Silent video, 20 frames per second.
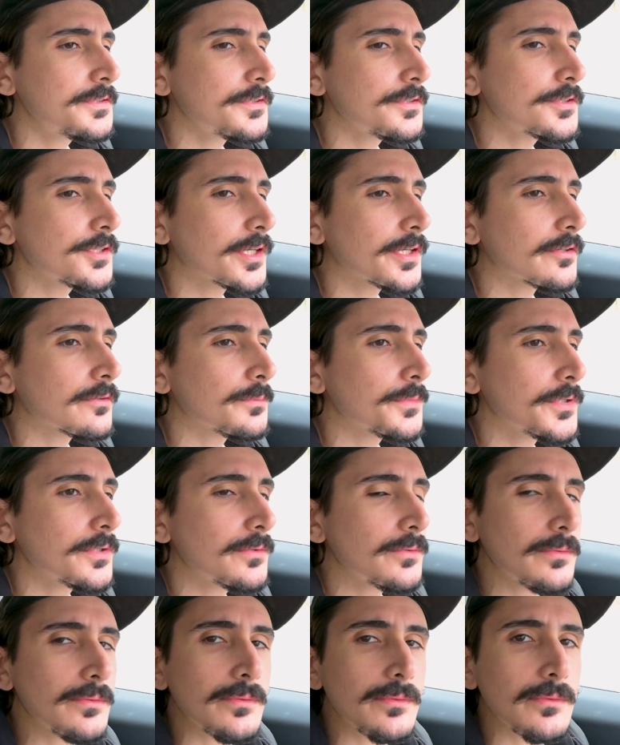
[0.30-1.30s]
and
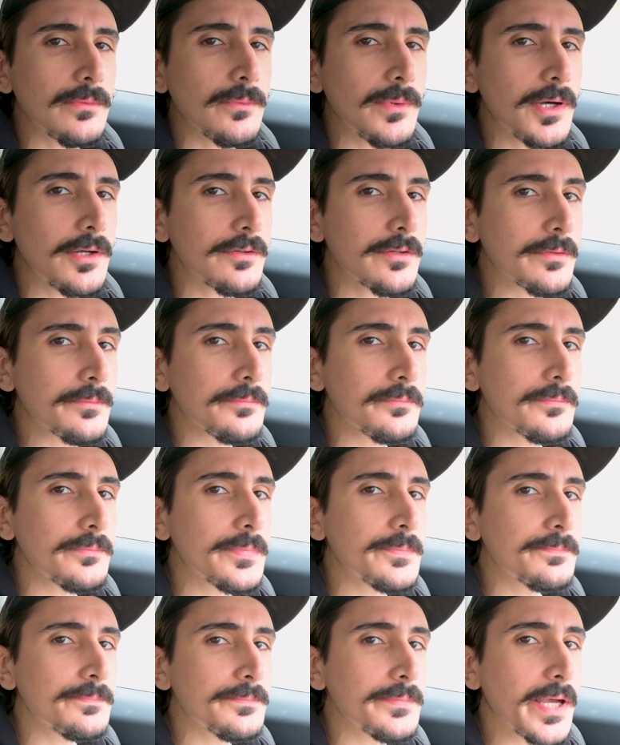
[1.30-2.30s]
gentlemen, welcome
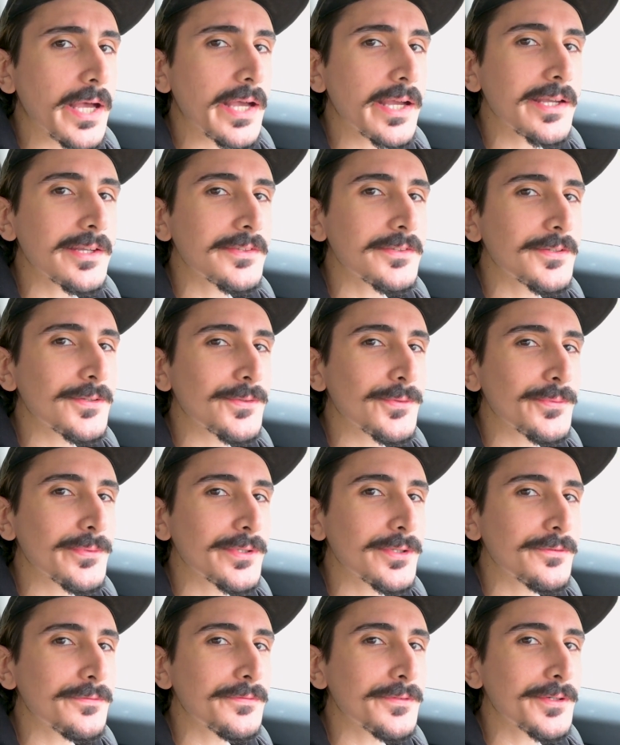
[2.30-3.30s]
back to the
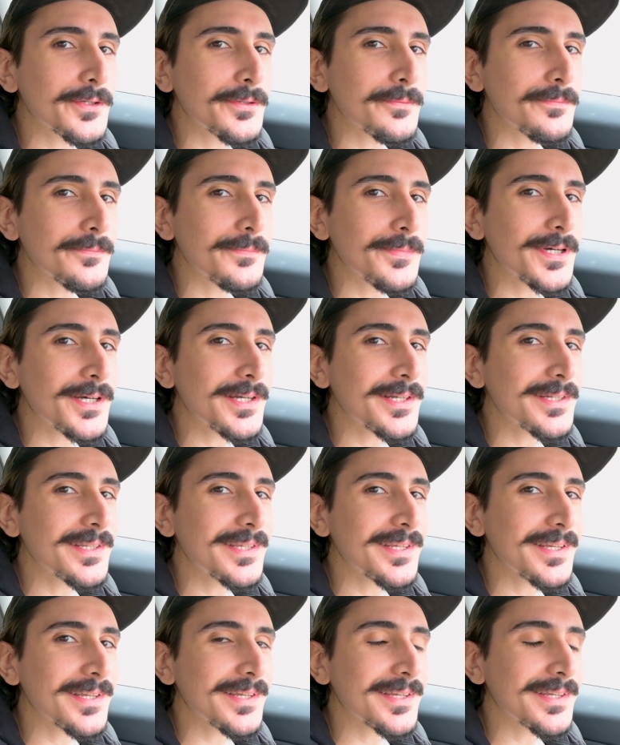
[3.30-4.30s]
Real Firm
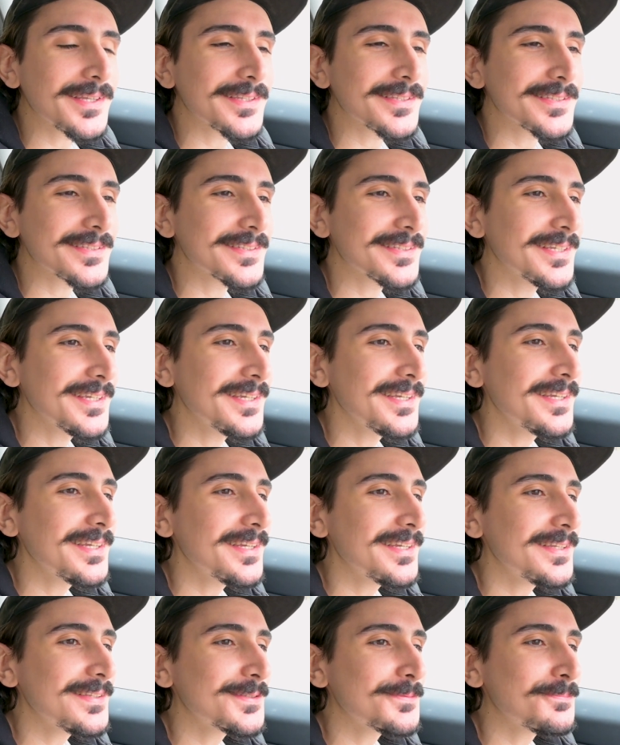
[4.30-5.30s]
podcast.
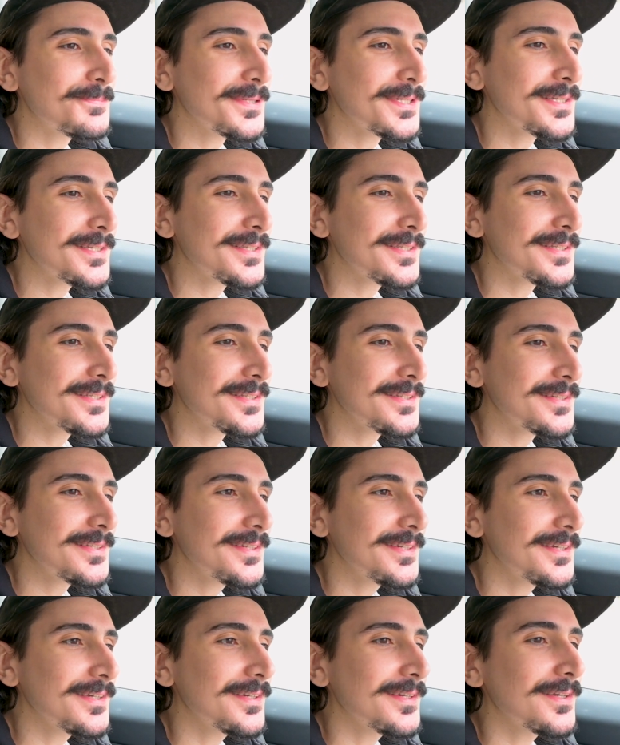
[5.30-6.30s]
It's
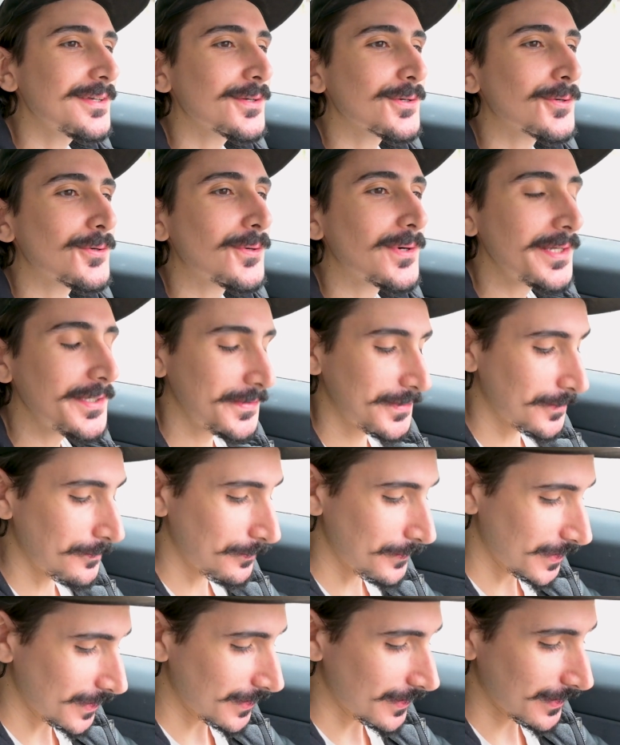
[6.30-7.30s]
been quite the
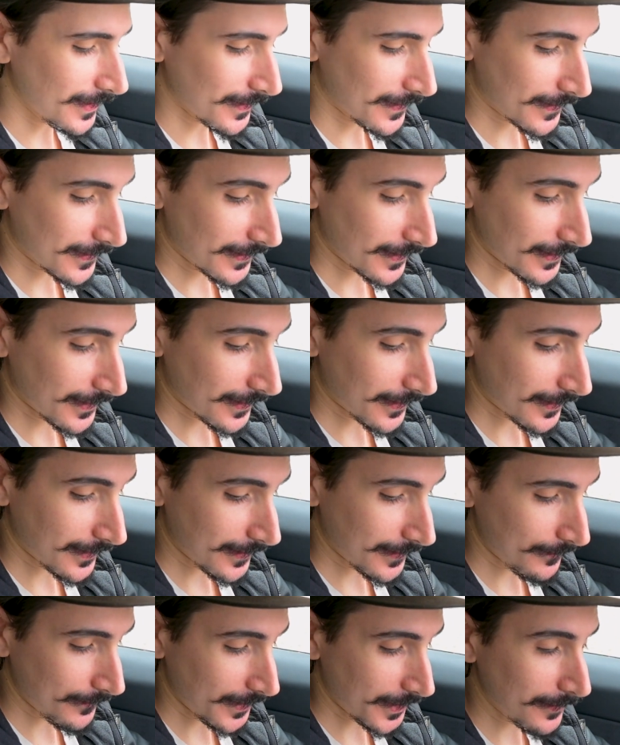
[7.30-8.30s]
minute,
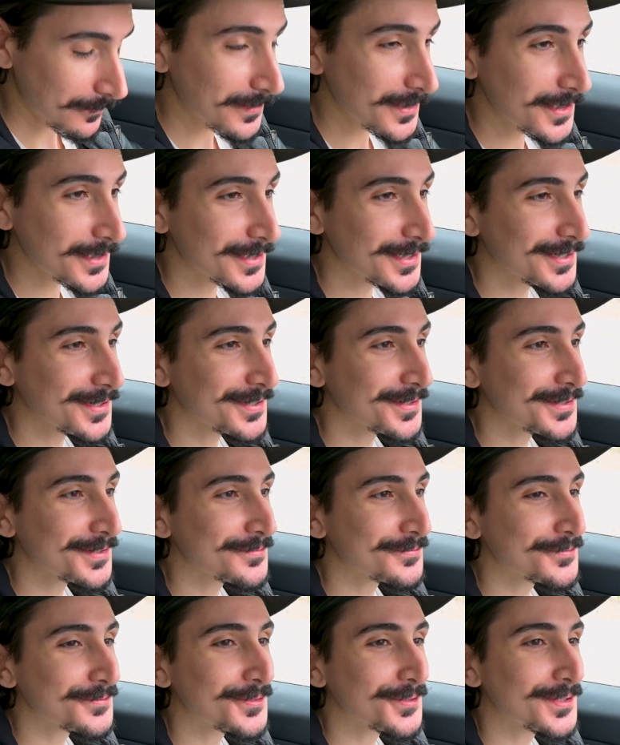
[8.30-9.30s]
maybe
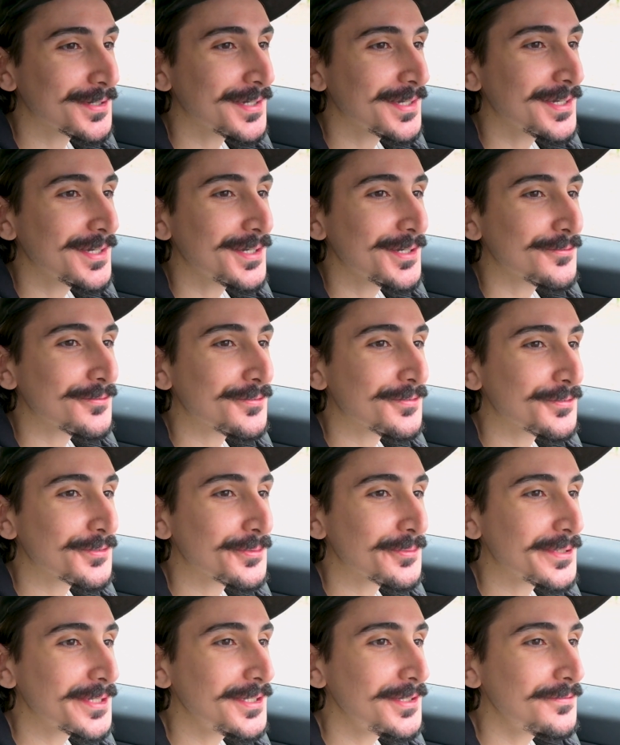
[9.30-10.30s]
for
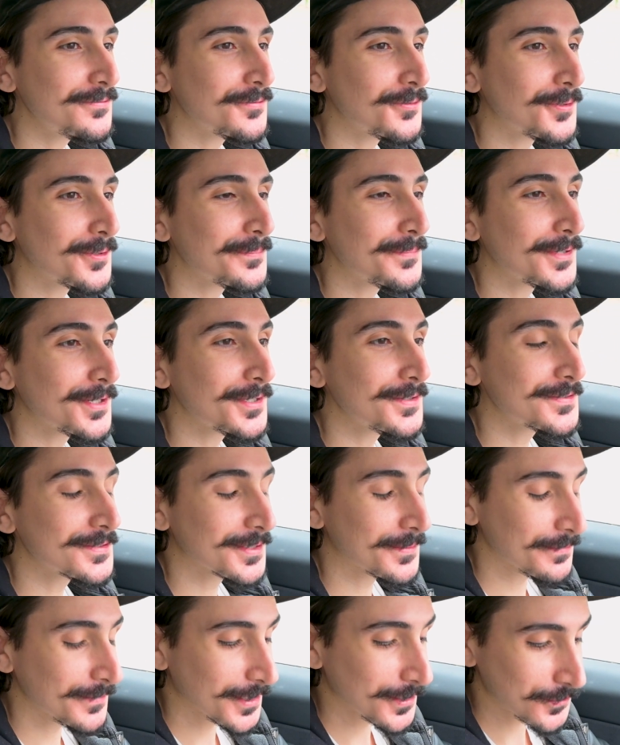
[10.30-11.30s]
3, 4 months.
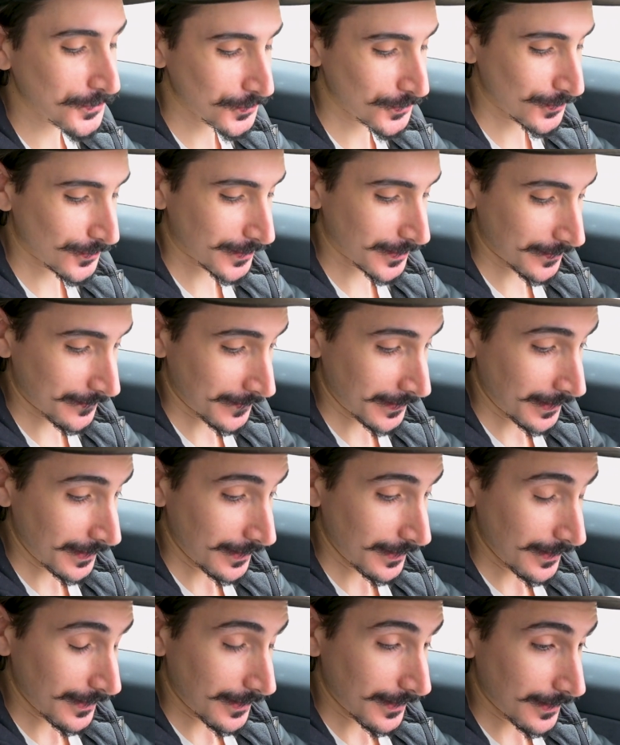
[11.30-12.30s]
I'm not sure.
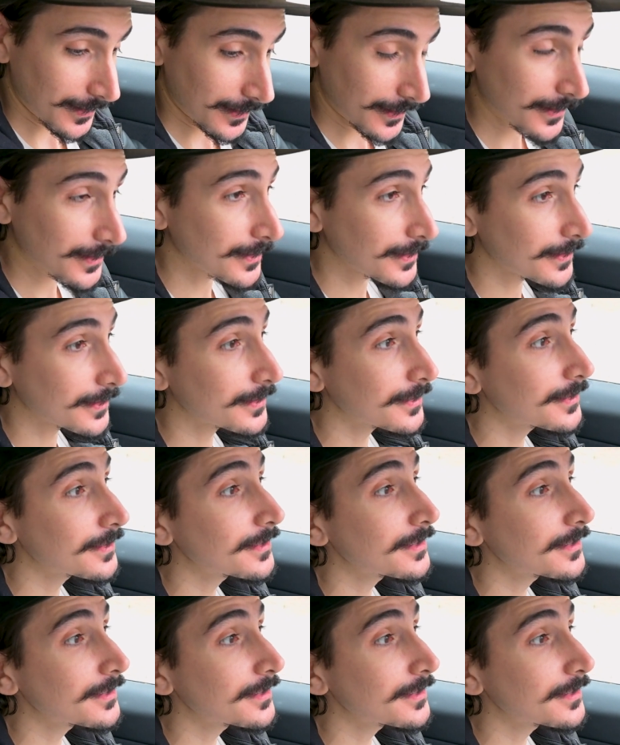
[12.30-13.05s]
Uh,